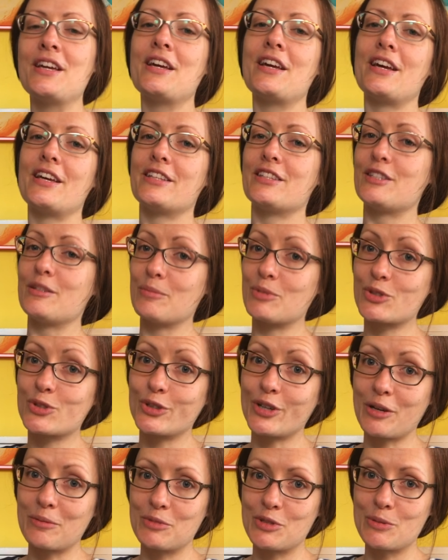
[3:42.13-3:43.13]
and
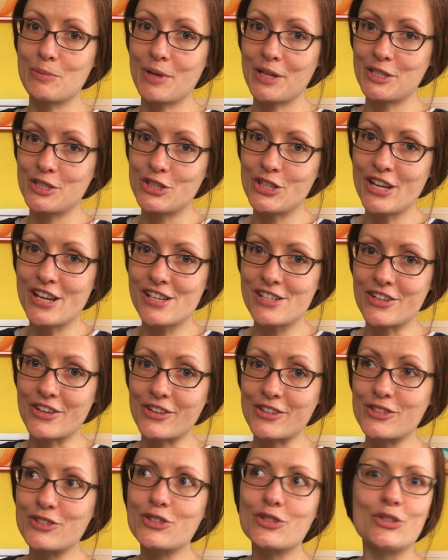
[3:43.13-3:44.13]
subscribe to my
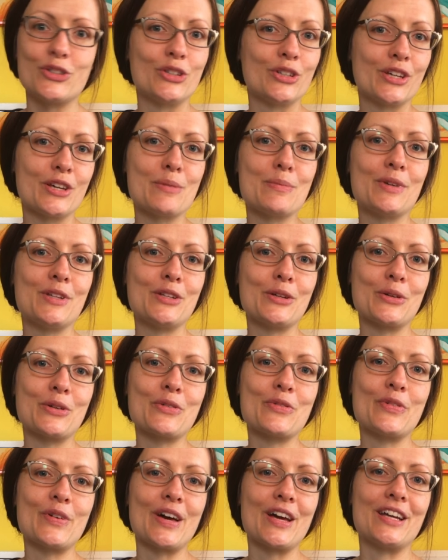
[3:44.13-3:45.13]
channel so you can be
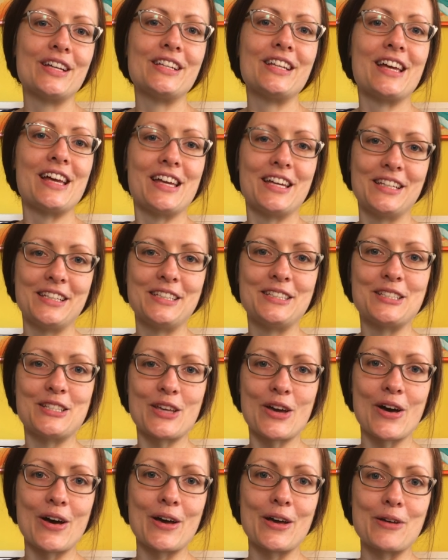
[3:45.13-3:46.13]
notified
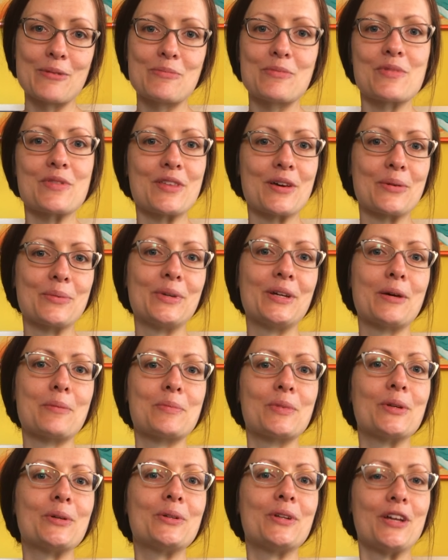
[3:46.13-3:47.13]
anytime that we
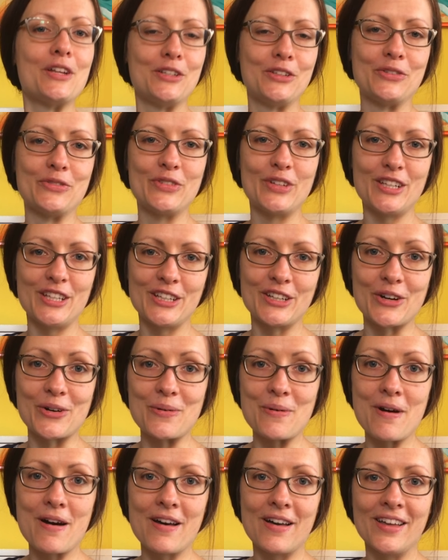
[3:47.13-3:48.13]
upload a new video.
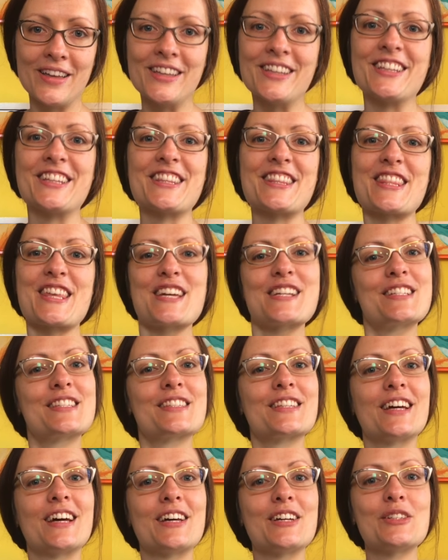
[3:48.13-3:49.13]
Thanks
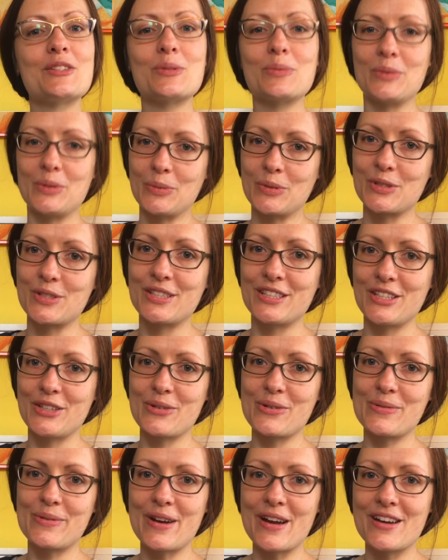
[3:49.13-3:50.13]
guys, we will see you
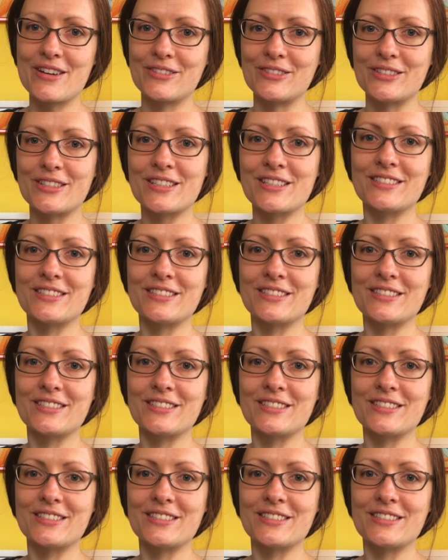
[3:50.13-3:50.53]
around.